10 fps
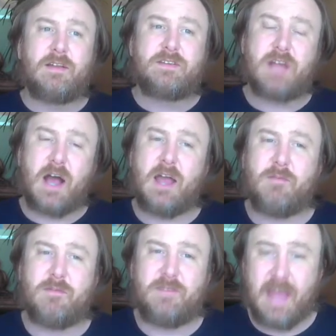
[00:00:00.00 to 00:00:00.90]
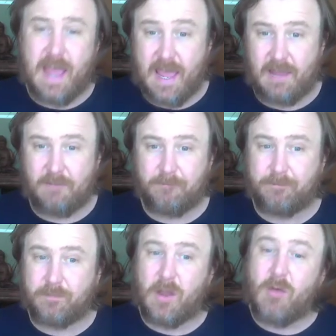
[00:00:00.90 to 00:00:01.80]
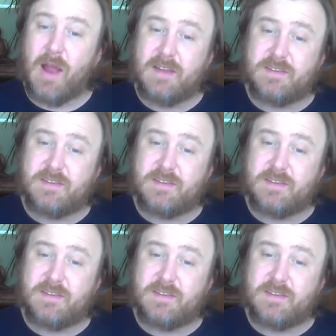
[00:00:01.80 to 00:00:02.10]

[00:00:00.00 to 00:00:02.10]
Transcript: time of day, right?